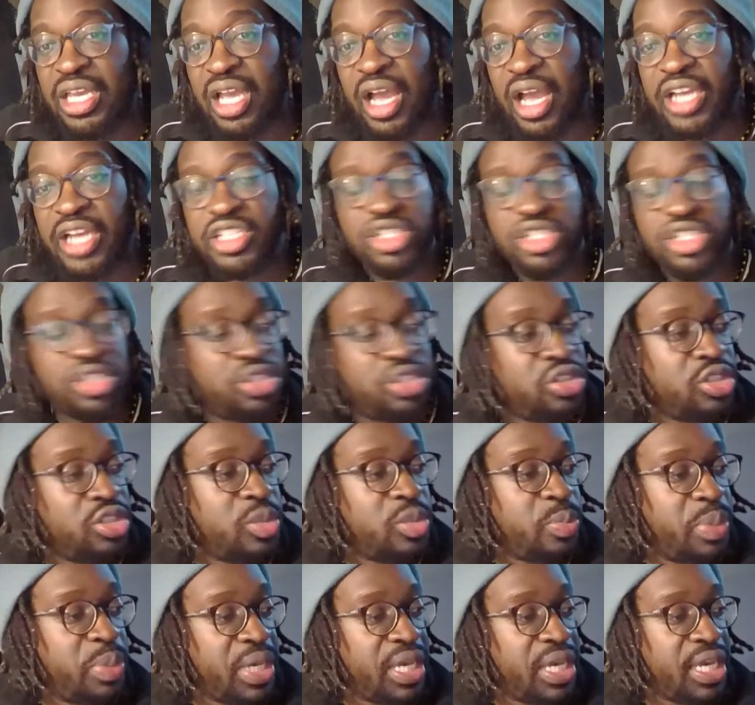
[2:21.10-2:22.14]
I
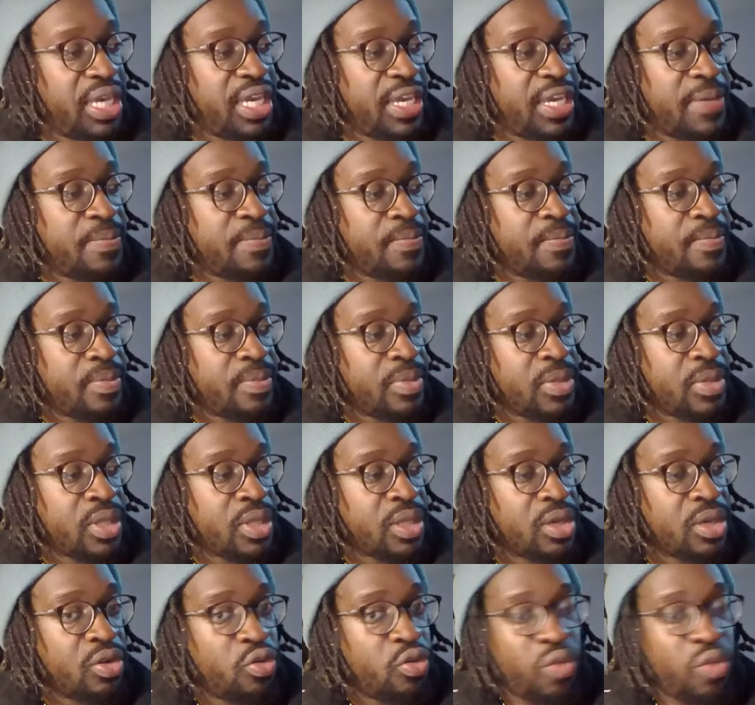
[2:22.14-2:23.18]
should be
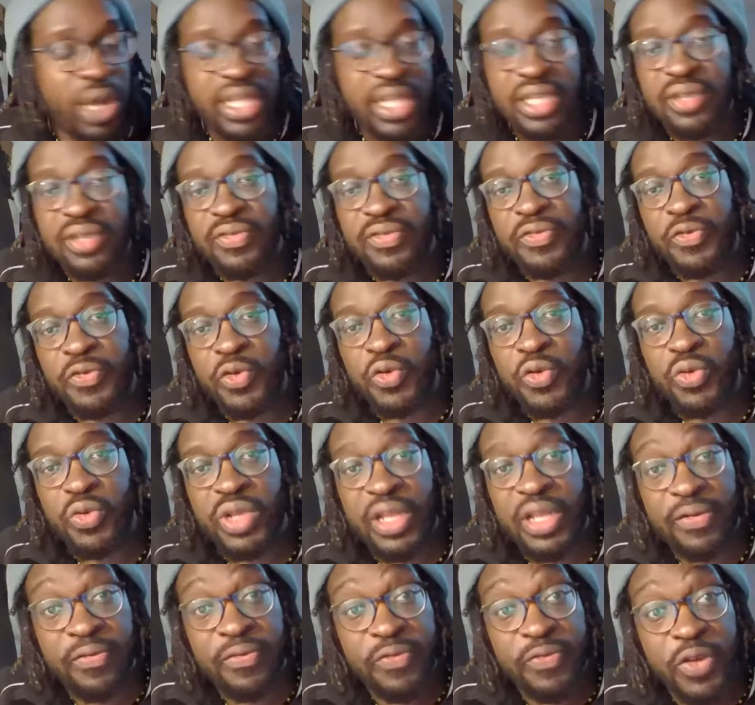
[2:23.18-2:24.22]
running through,
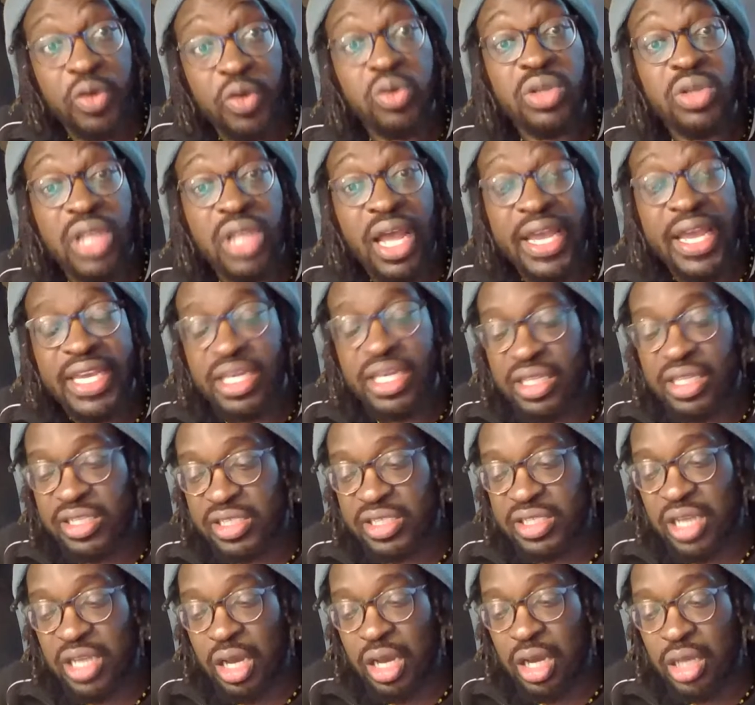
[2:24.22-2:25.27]
and I feel like at the
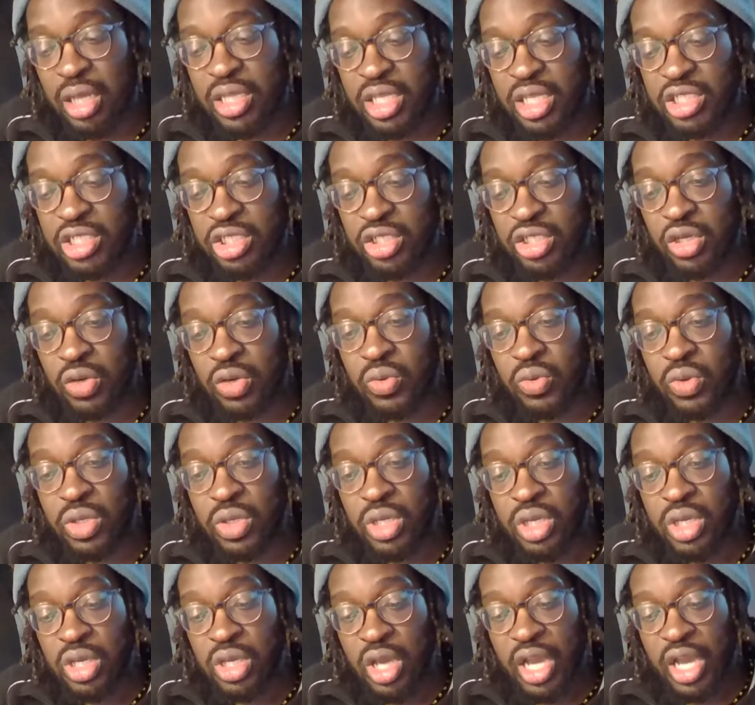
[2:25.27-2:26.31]
start of this show,
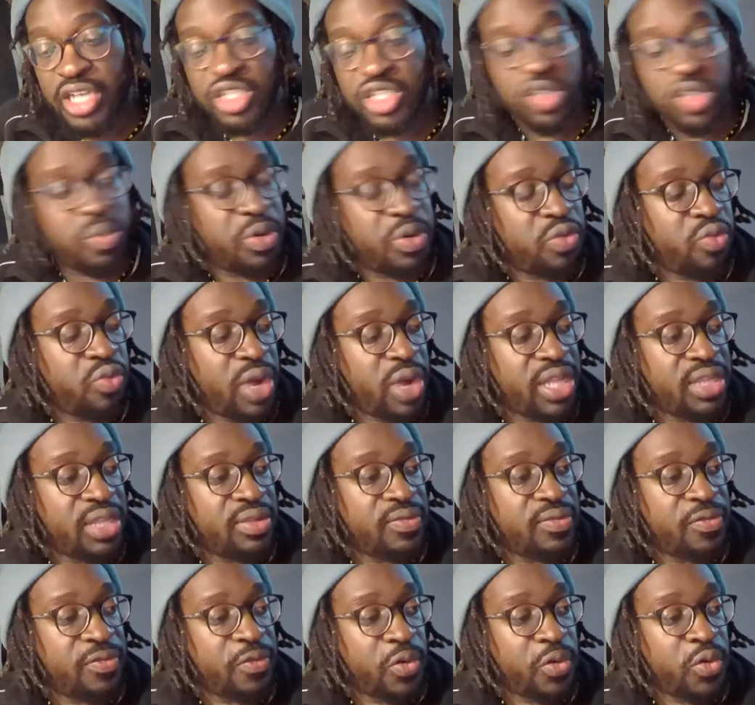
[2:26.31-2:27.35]
I should be
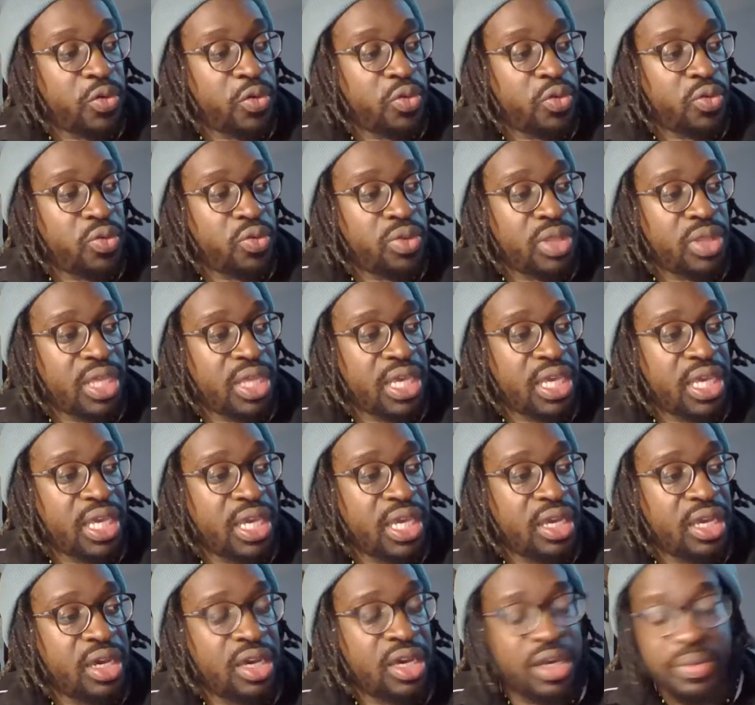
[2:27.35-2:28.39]
running through
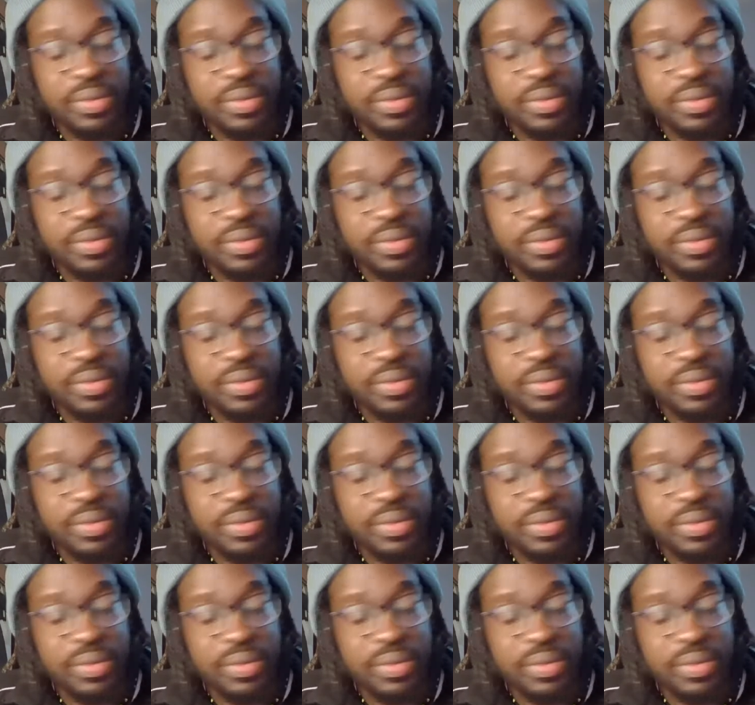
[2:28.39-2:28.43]
the